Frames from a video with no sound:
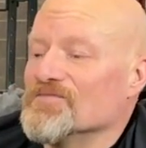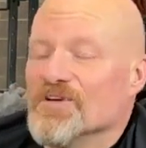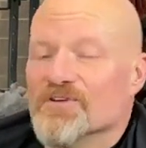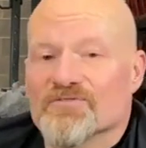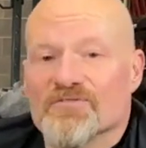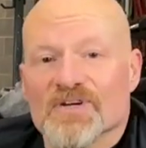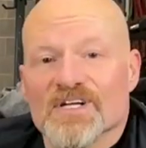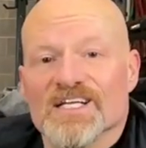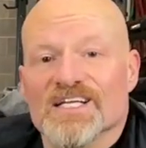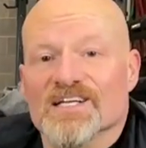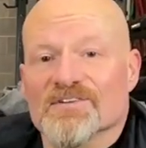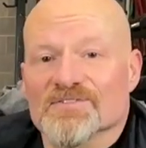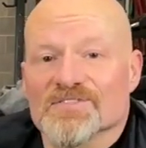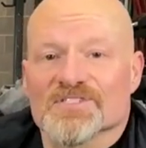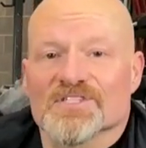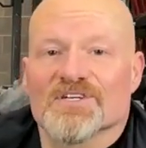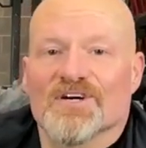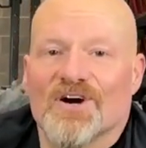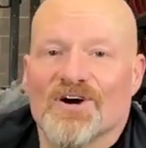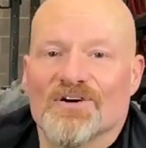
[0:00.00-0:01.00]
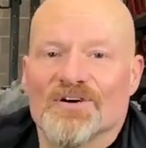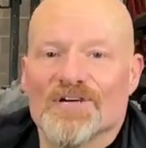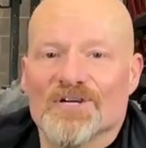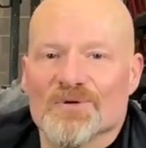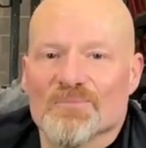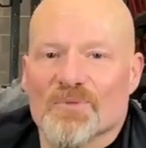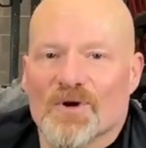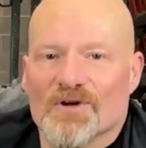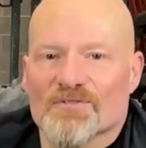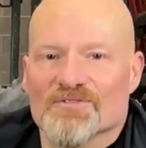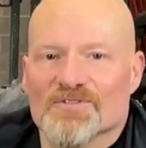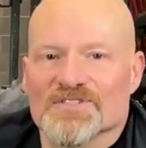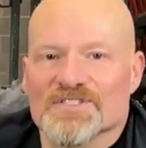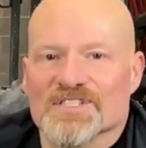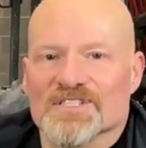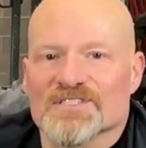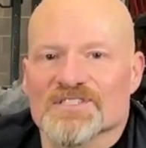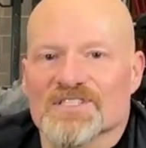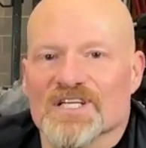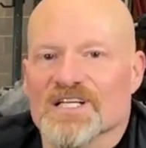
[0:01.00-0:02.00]
feel free to give us a call here at Par for
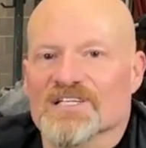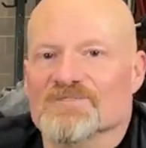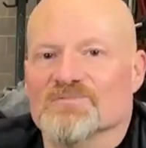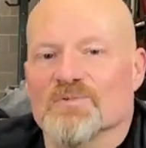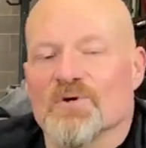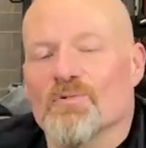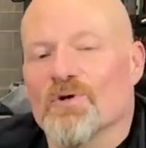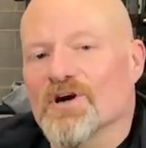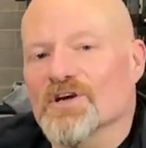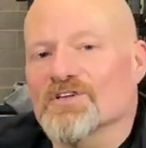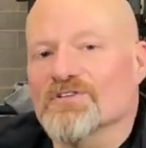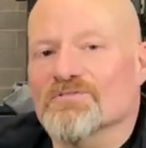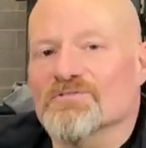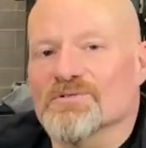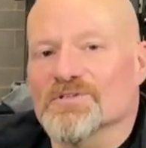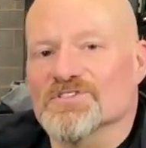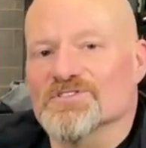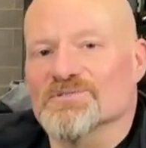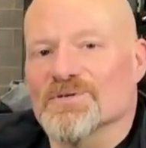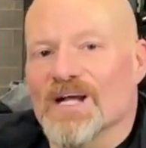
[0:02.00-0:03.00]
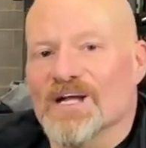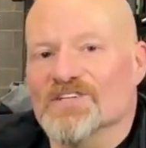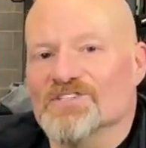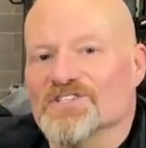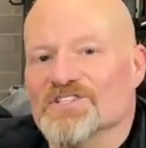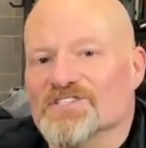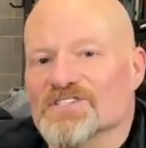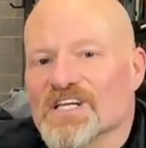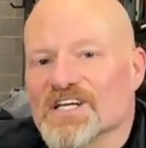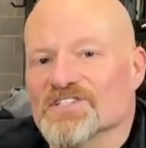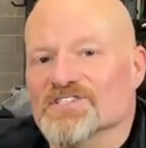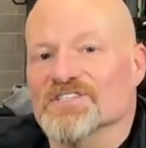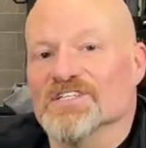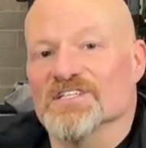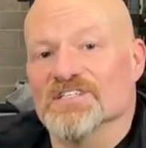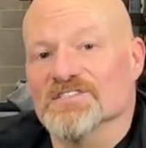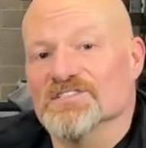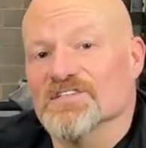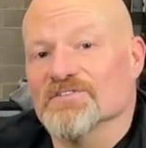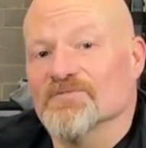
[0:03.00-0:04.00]
Success. We'll walk you through a strategy session
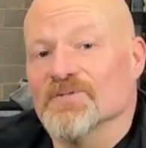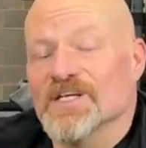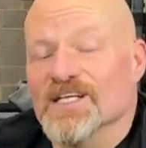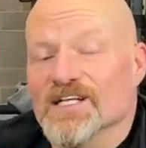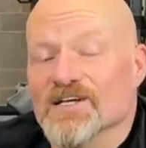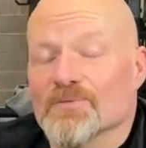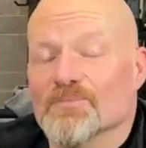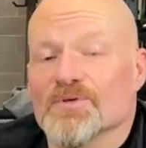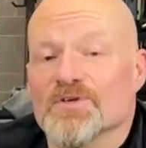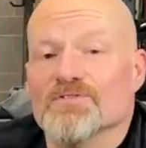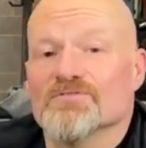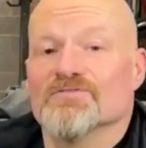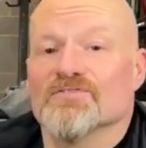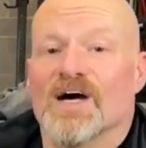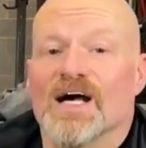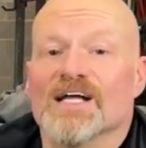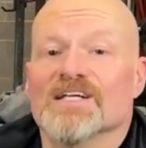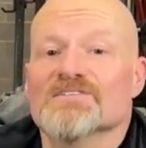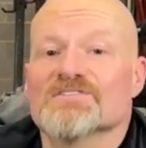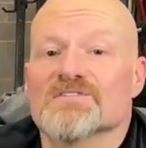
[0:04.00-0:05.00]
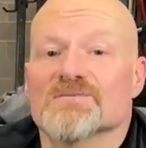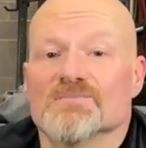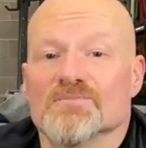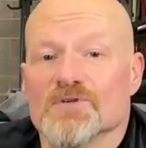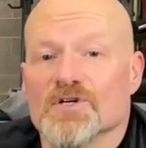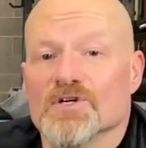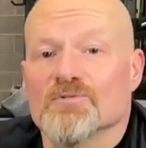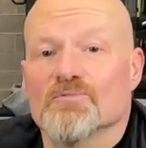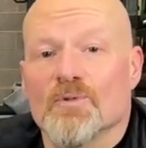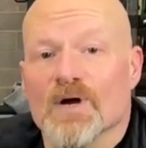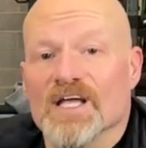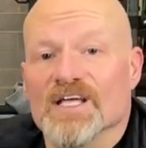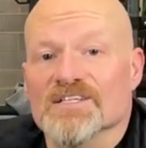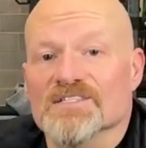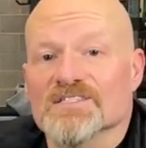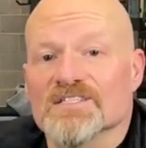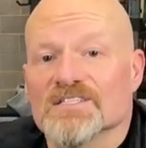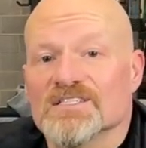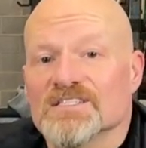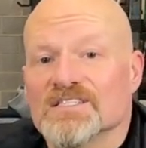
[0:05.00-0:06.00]
and see if we can help you find some good
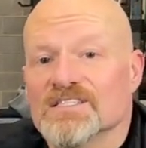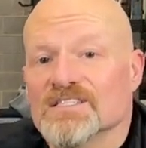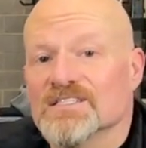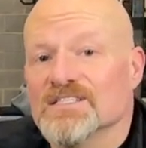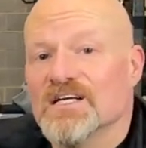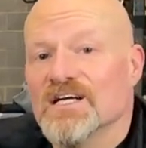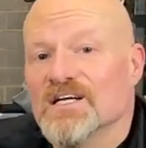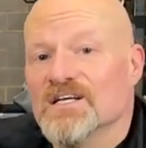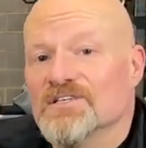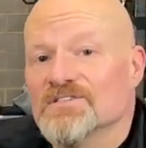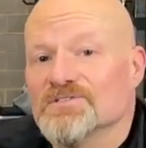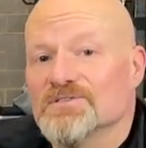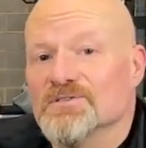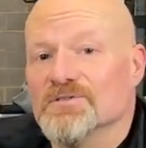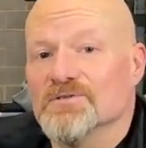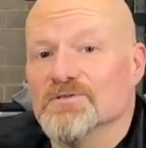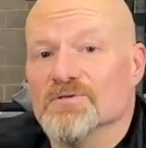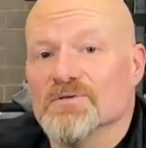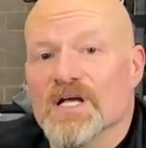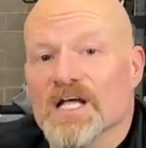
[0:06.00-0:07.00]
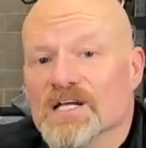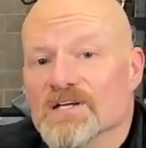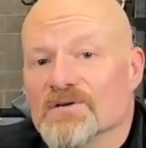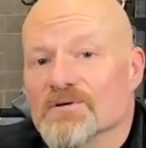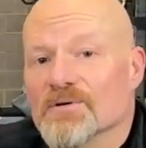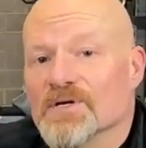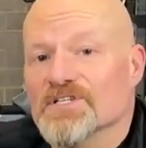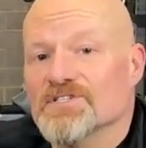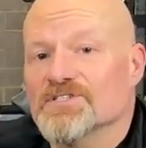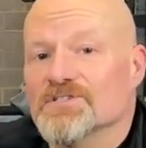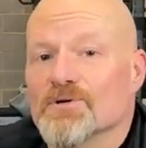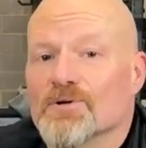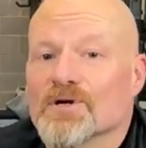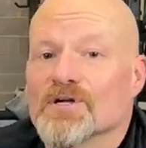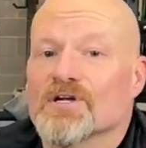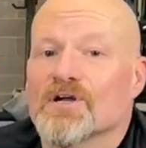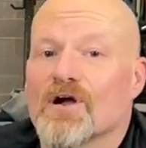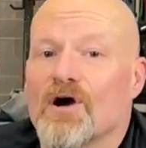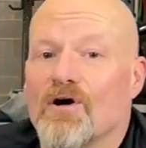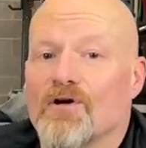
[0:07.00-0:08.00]
ways to increase your
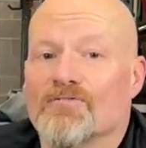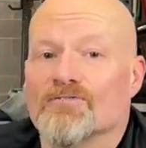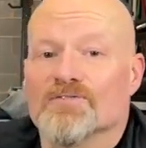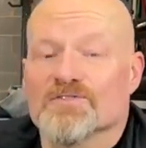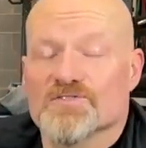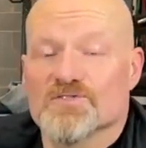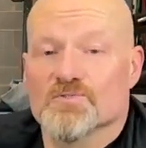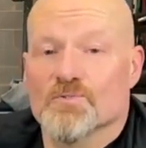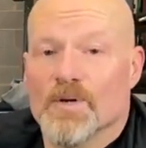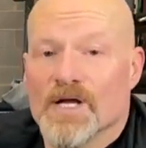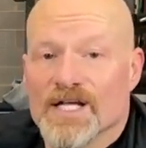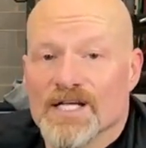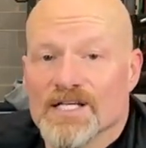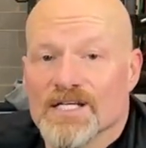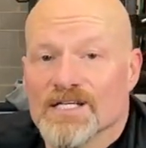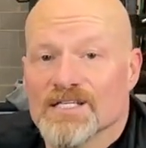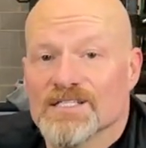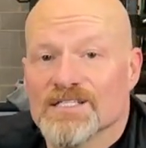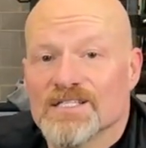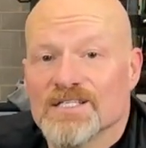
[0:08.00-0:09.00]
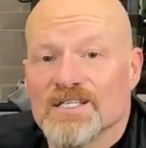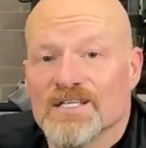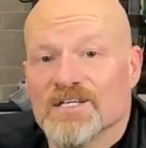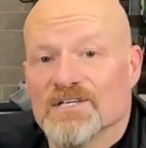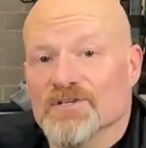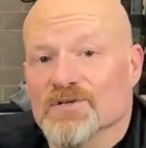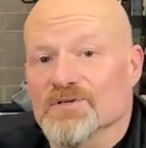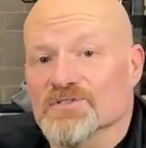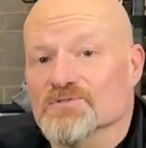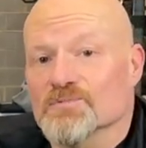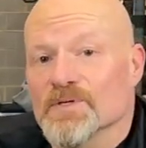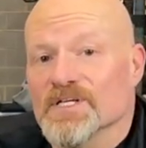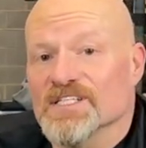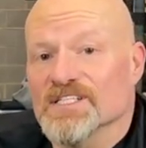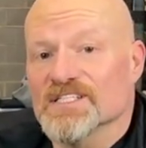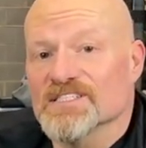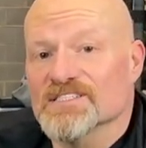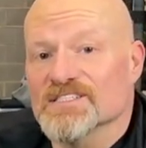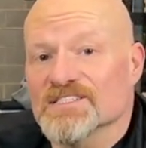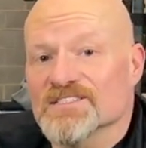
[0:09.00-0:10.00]
golf swing, your swing
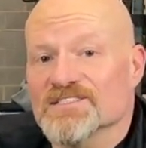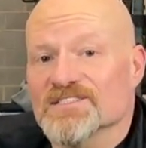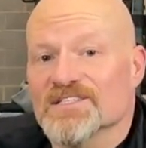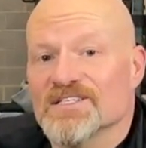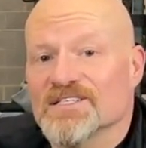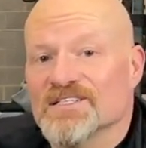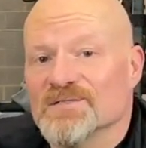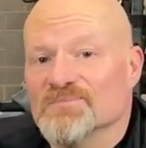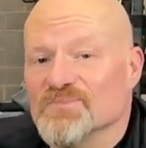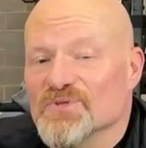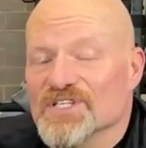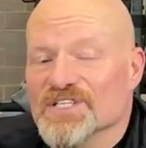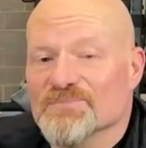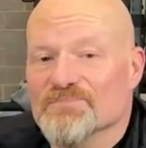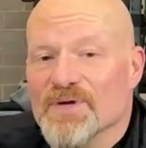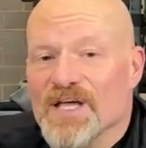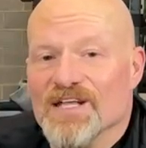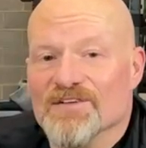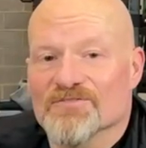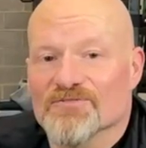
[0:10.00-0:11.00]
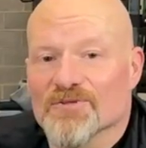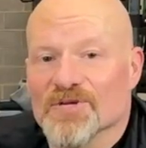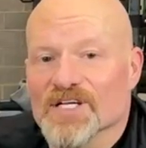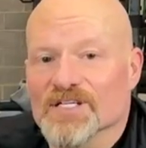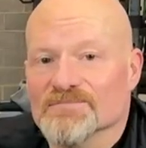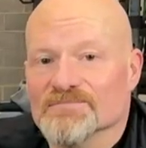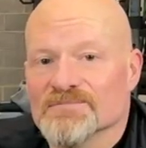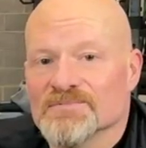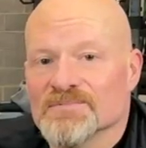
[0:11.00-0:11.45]
distance, and play pain free.